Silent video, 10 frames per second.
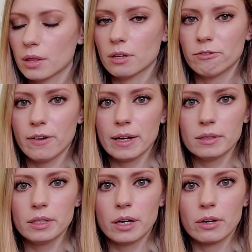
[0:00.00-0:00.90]
And then
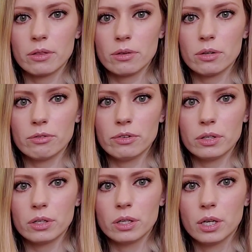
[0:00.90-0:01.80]
finally, our 3rd
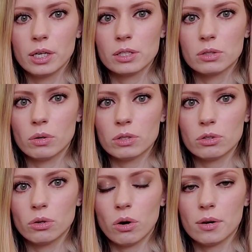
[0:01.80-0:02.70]
finger is going to
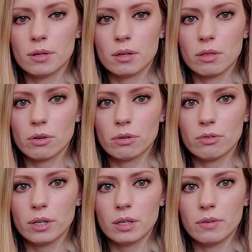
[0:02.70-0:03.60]
go on the 3rd
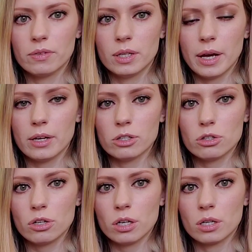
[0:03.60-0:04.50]
fret of the A
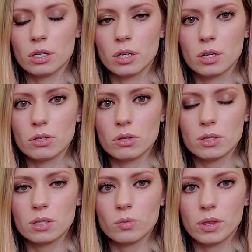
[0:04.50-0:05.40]
string. So
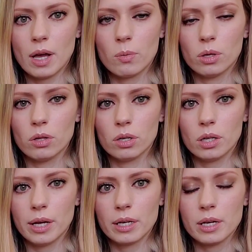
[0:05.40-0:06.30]
this is what that will
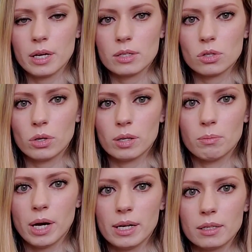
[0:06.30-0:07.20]
look like. So it
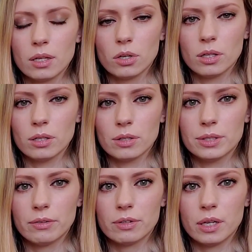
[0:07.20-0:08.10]
might look a little
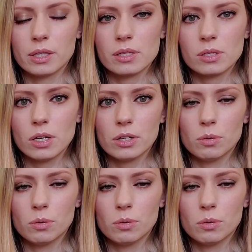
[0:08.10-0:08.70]
different at the start.